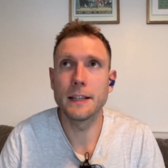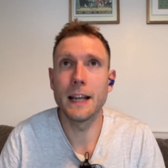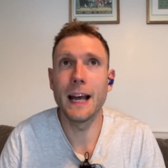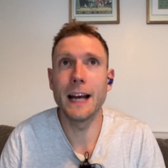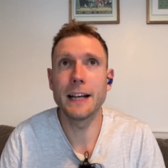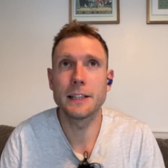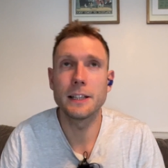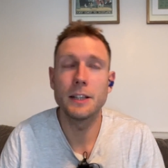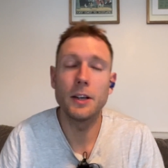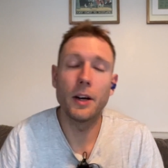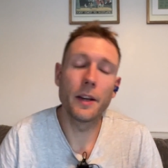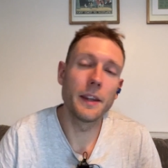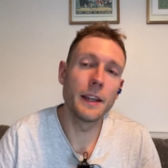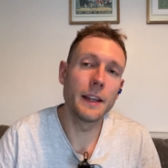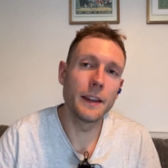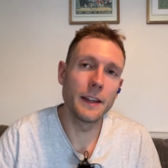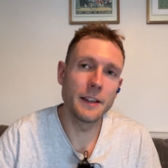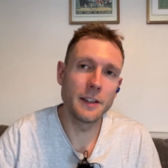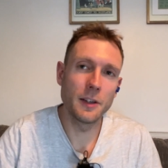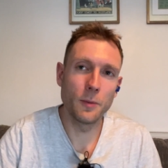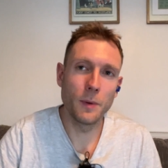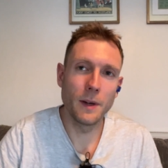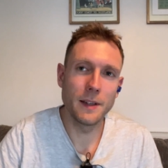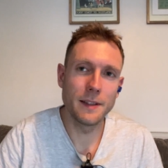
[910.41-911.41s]
And actually, I think
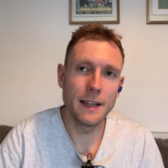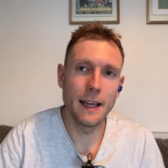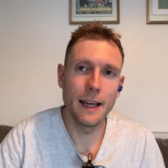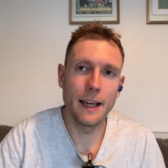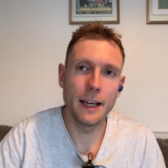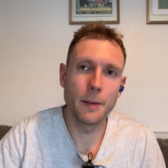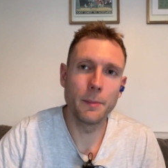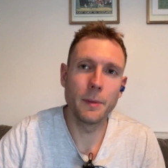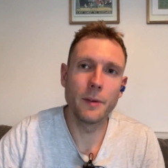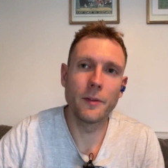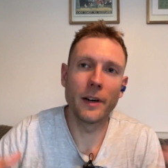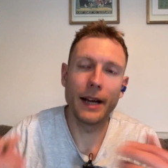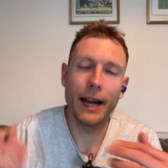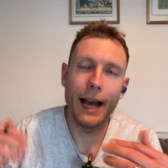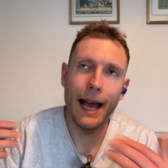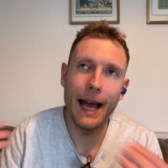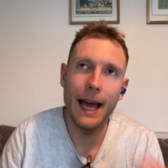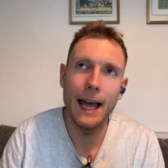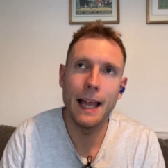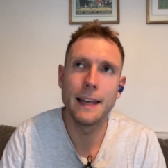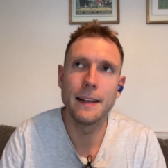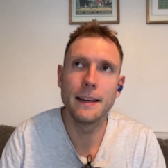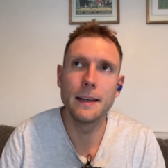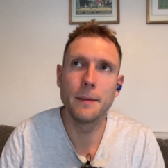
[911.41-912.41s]
this is where tech can be very
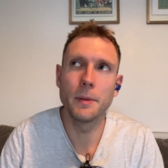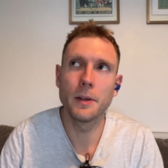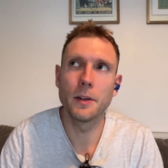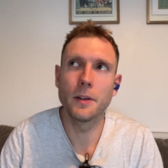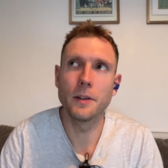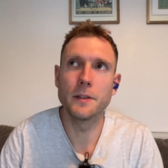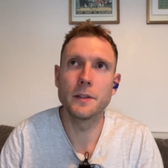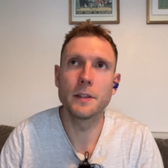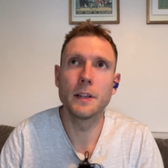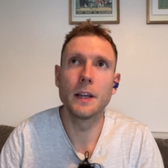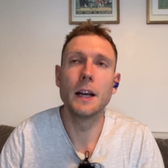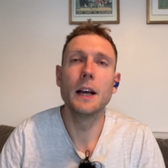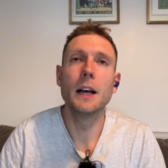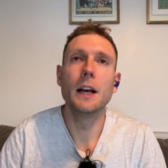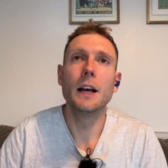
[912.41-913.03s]
handy, because